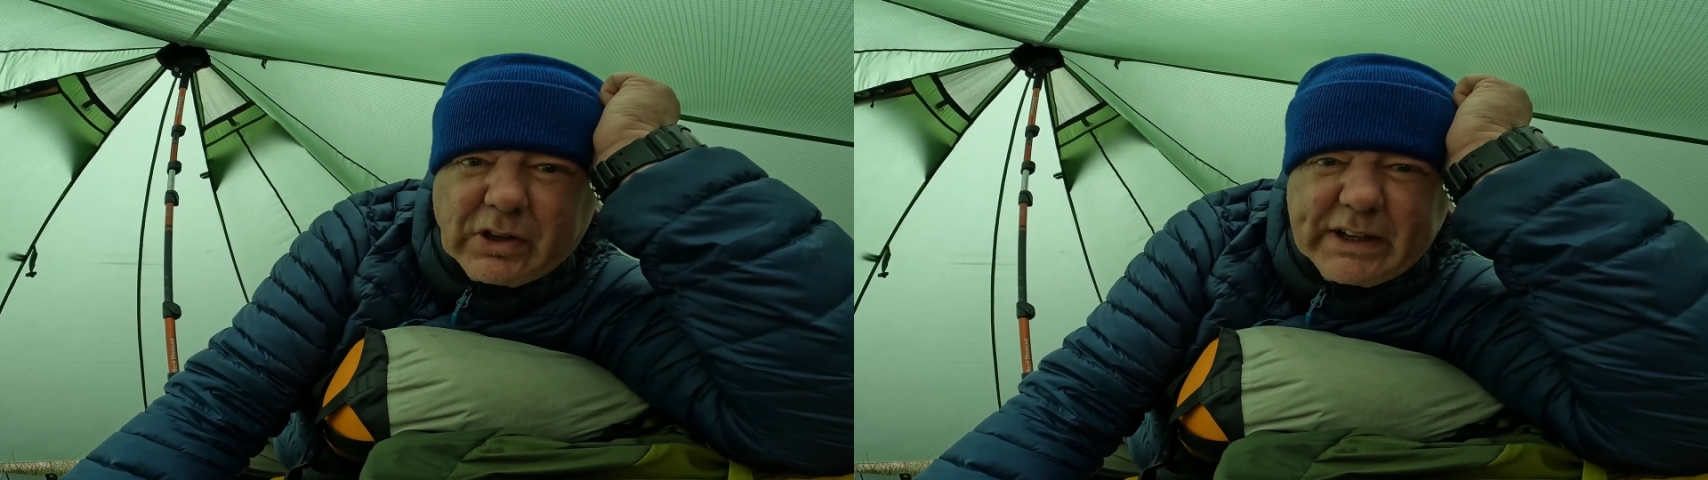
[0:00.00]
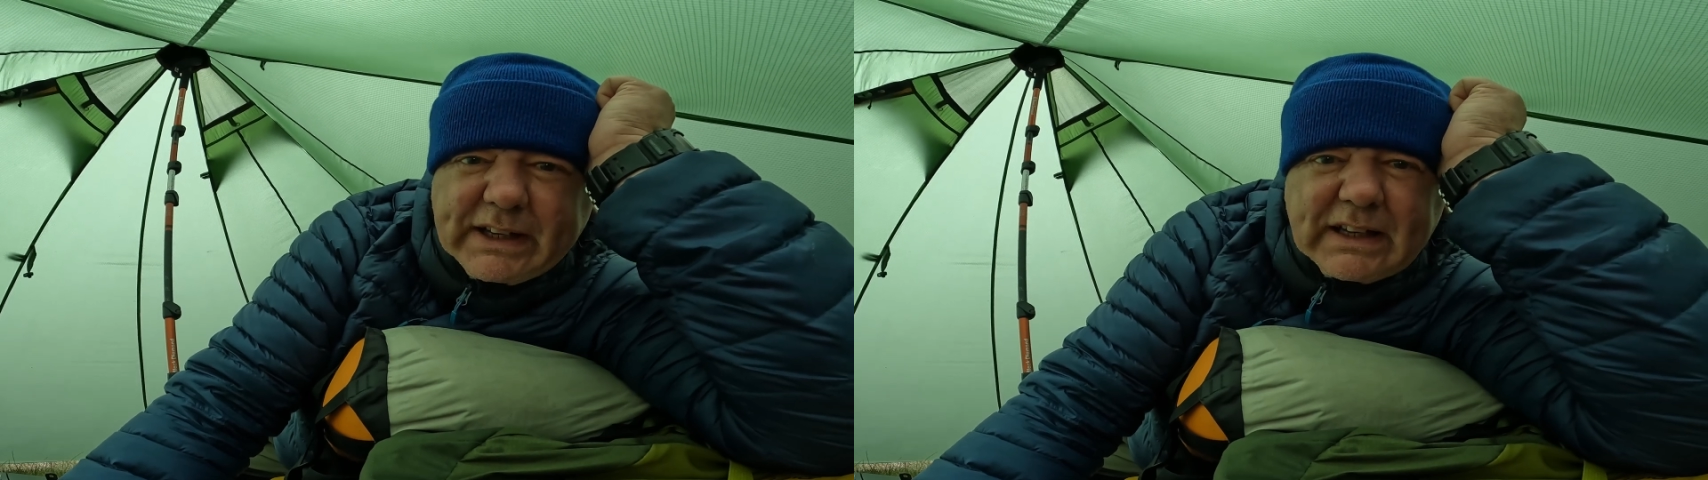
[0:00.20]

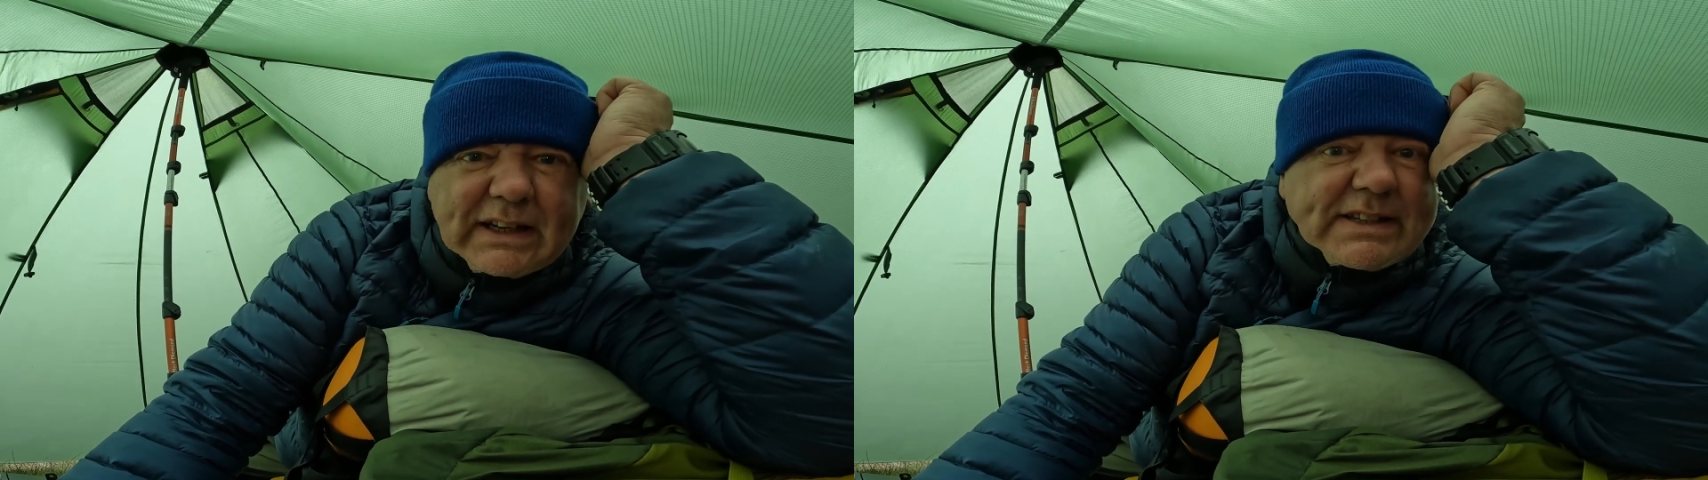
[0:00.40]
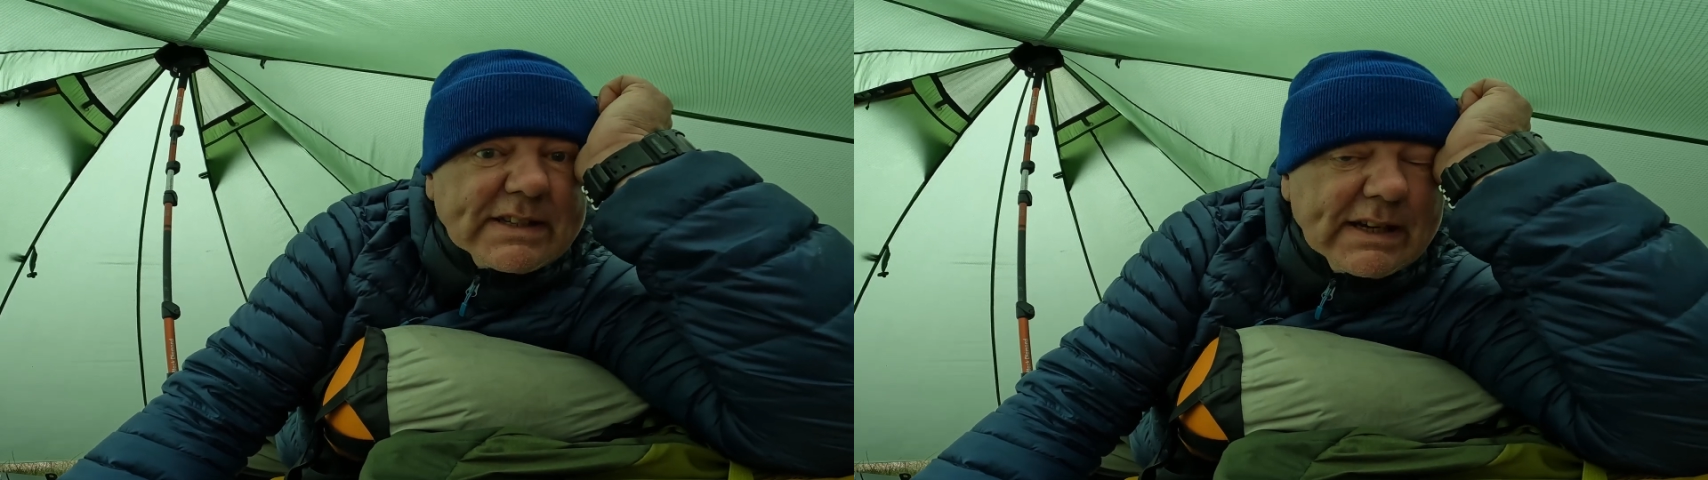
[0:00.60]
got here
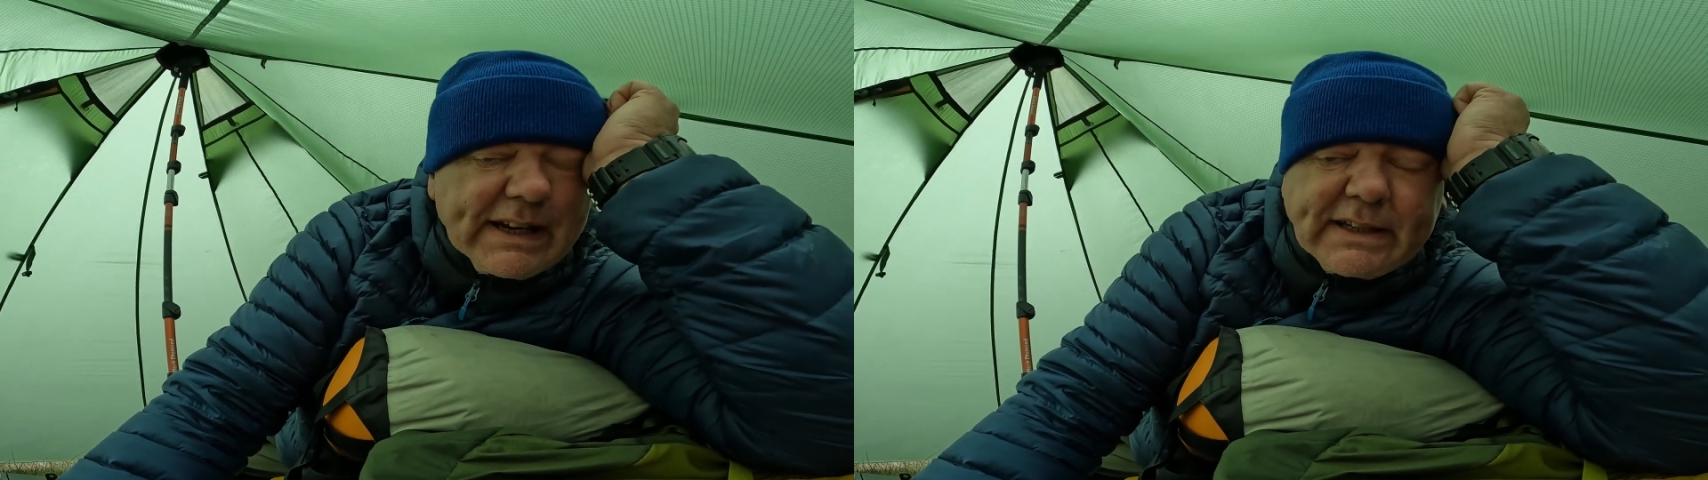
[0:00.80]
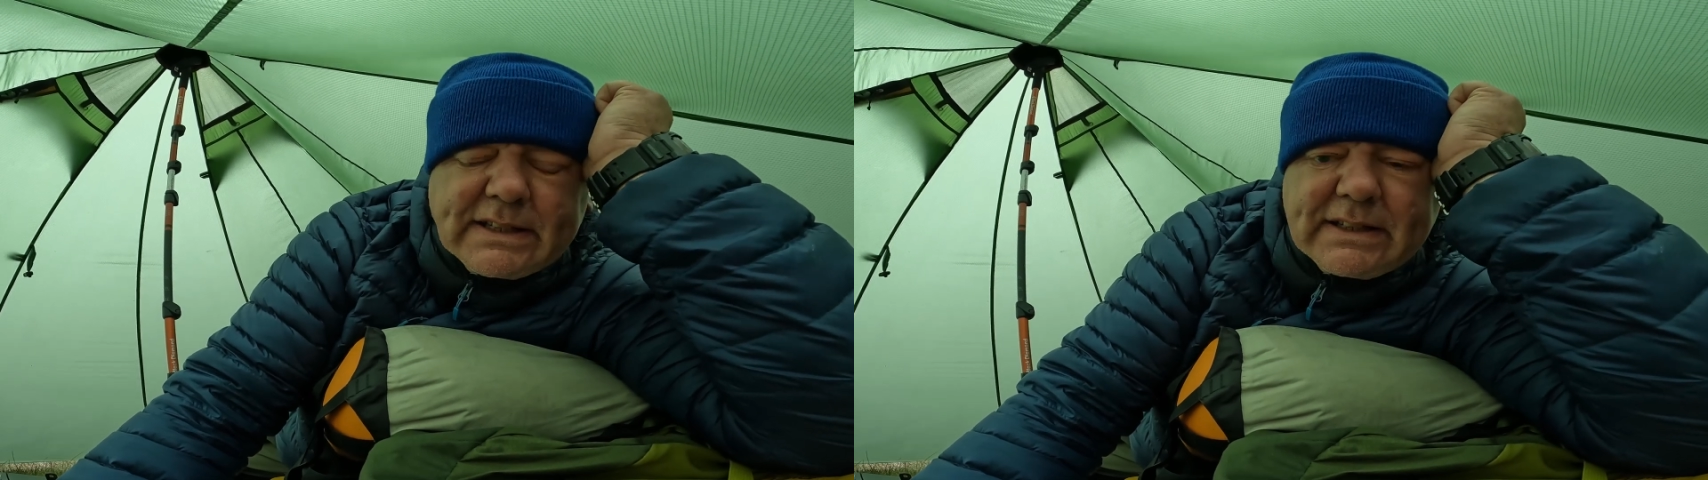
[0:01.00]
last
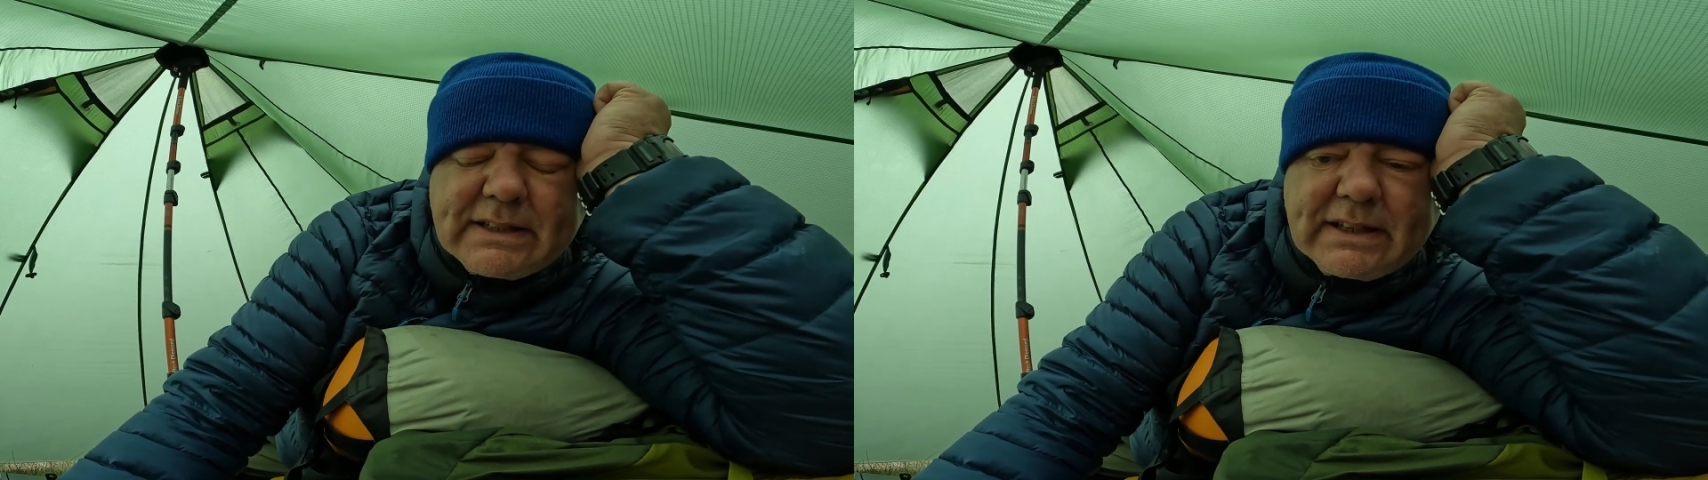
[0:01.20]
night.